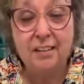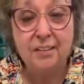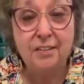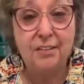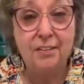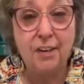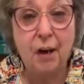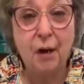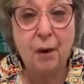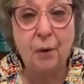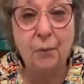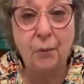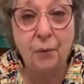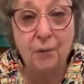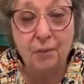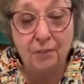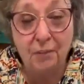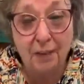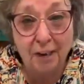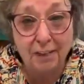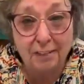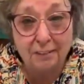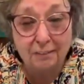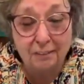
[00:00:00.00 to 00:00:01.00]
so
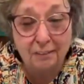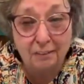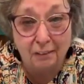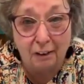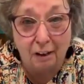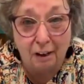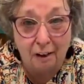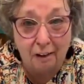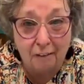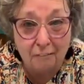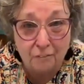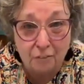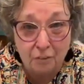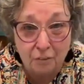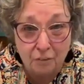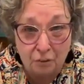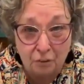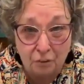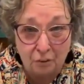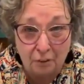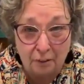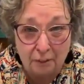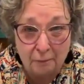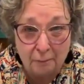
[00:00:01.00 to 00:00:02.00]
thanks a lot for
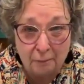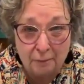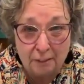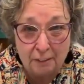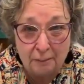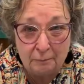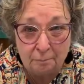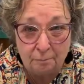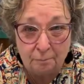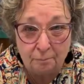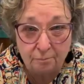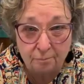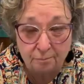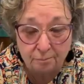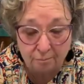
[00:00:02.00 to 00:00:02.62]
joining me.